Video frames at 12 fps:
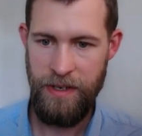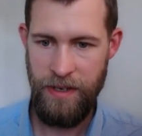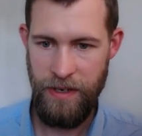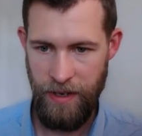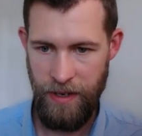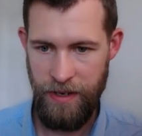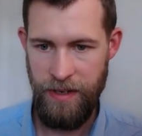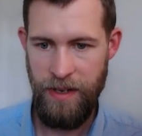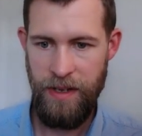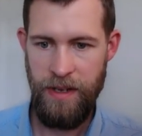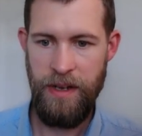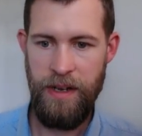Okay,
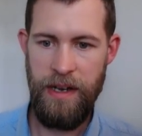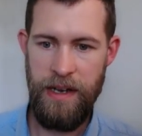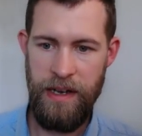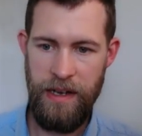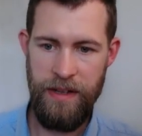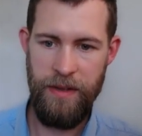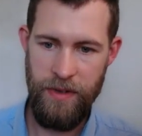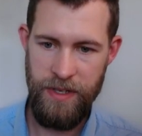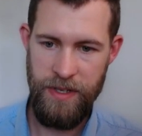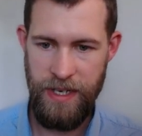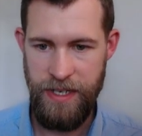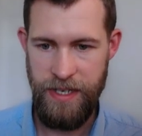and then we've got the
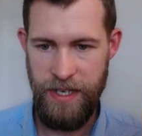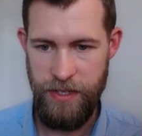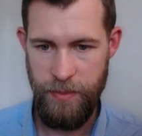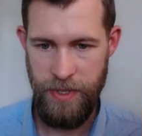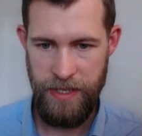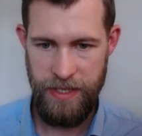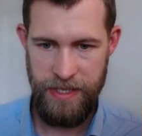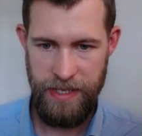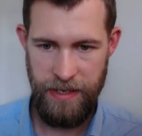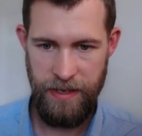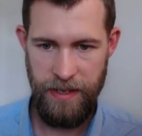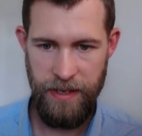citation within the
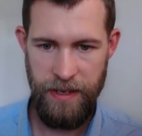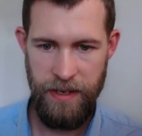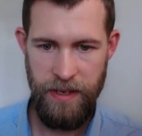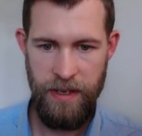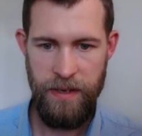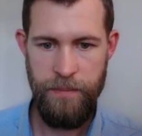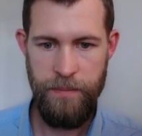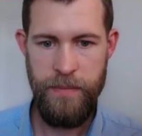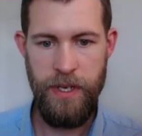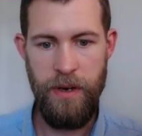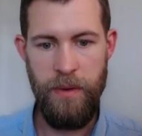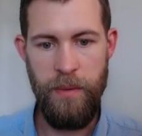standard here.
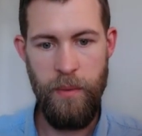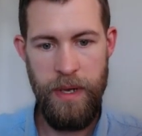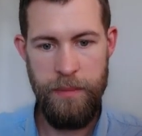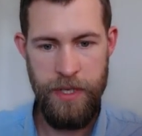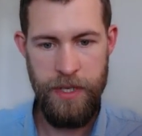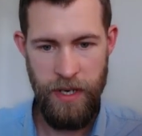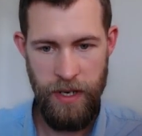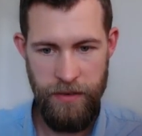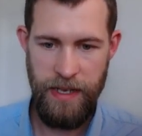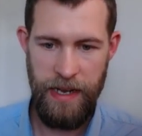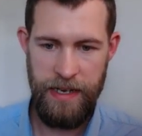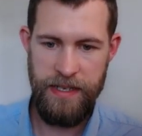So we observed
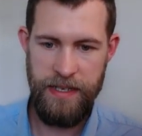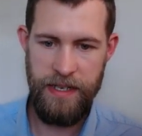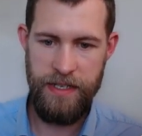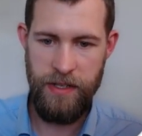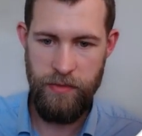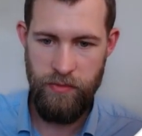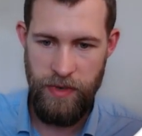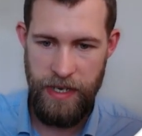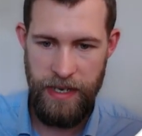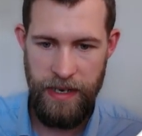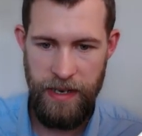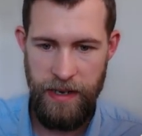that access to the
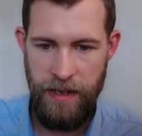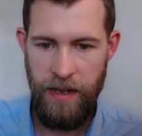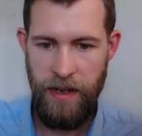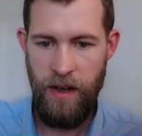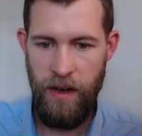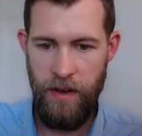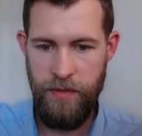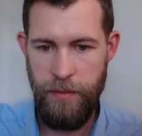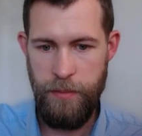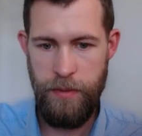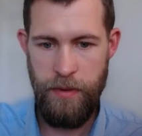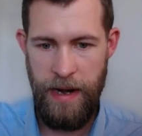rear of the
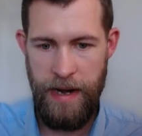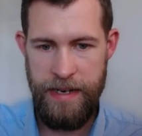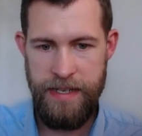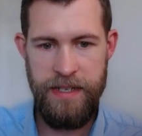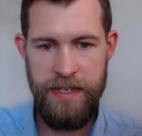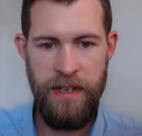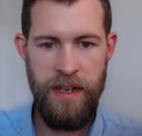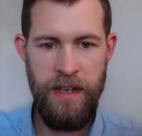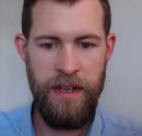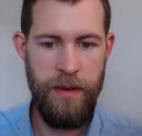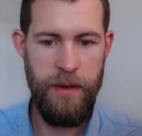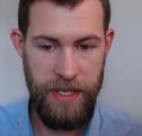press,
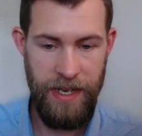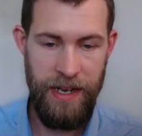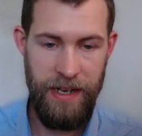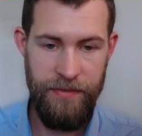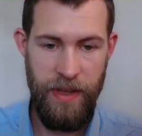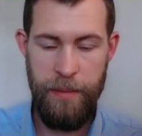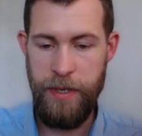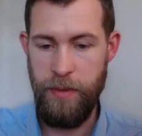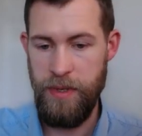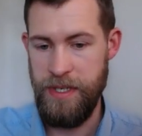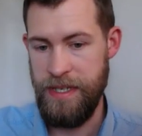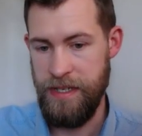there was a guard there, but it
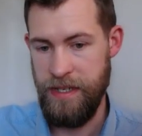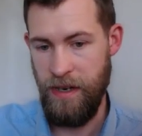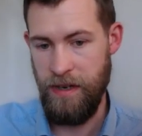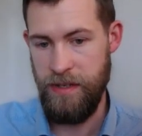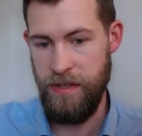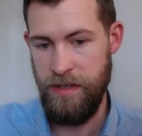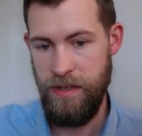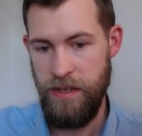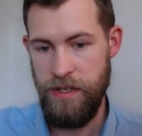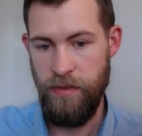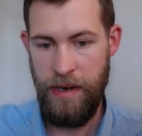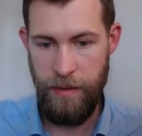wasn't interlocked.
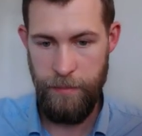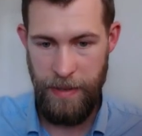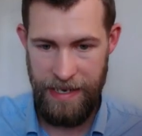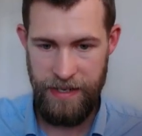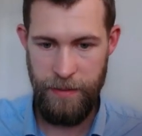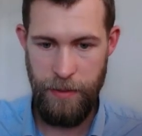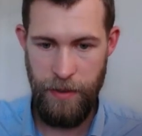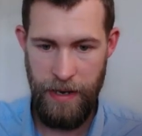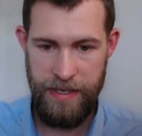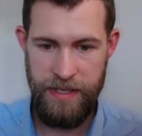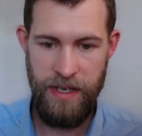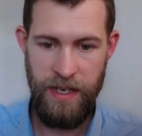So around the back of the
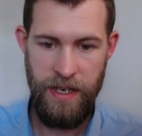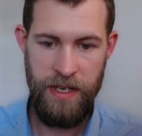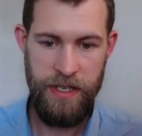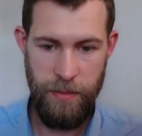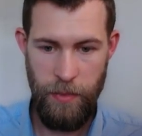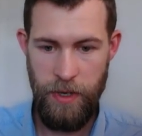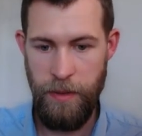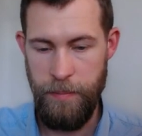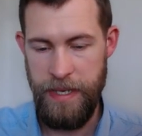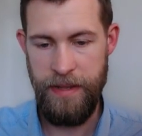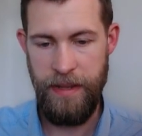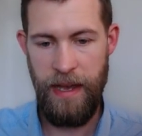press, someone could
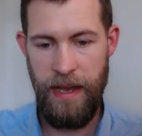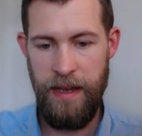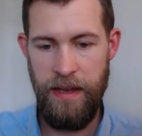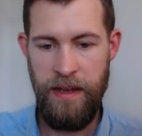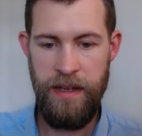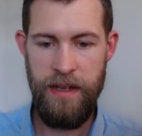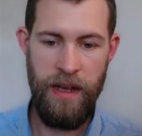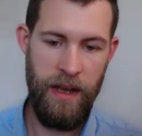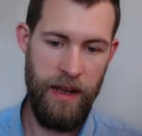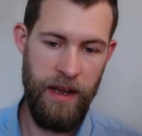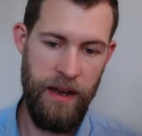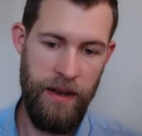be there,
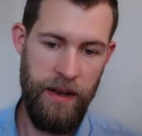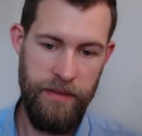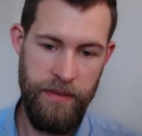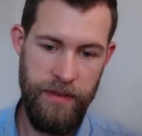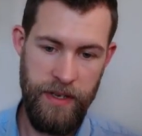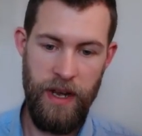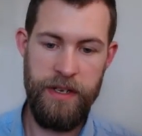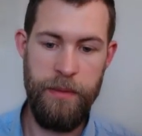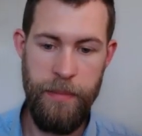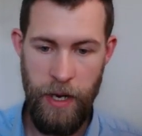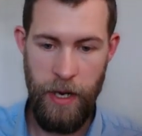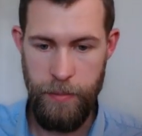the guard
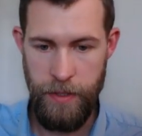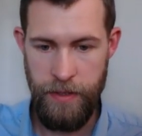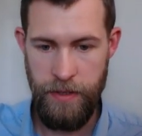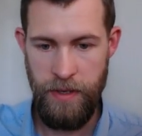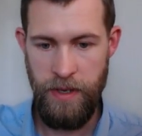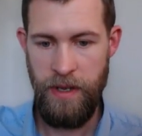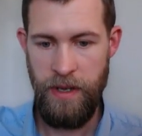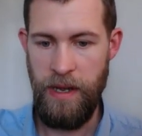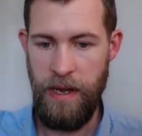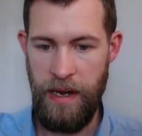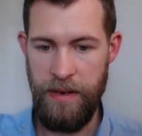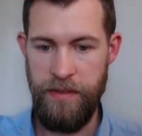could be open,
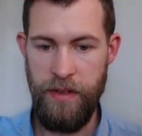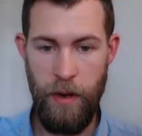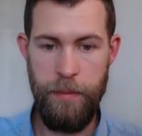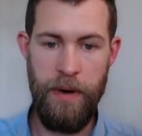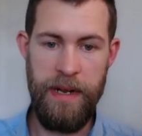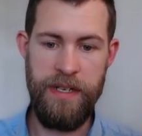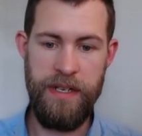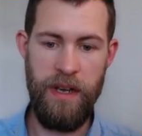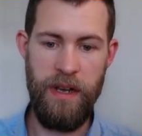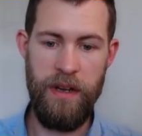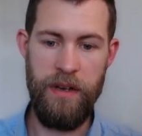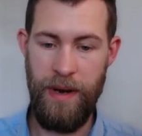and the
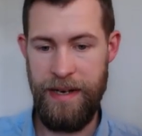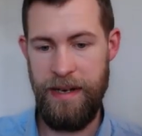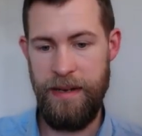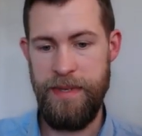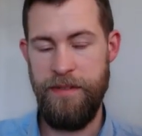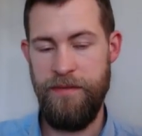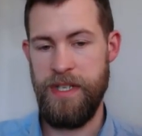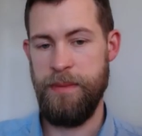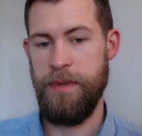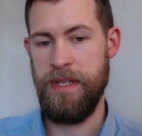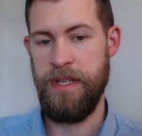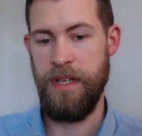operator who had limited
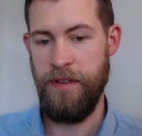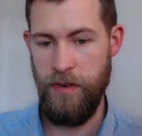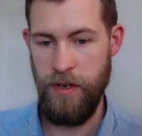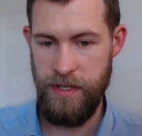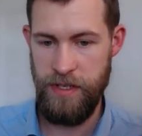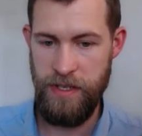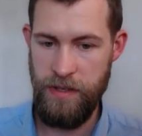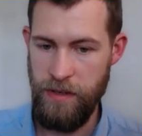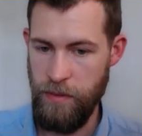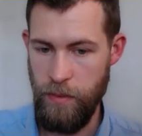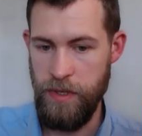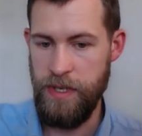visibility at the front
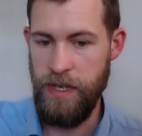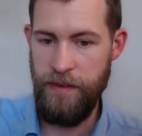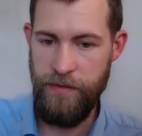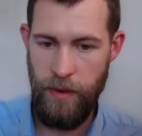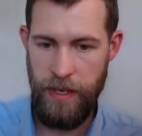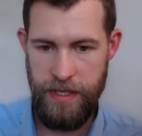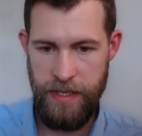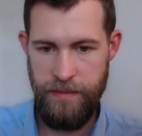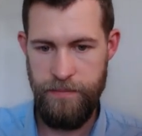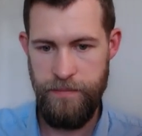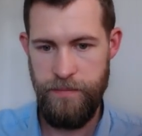would have no idea.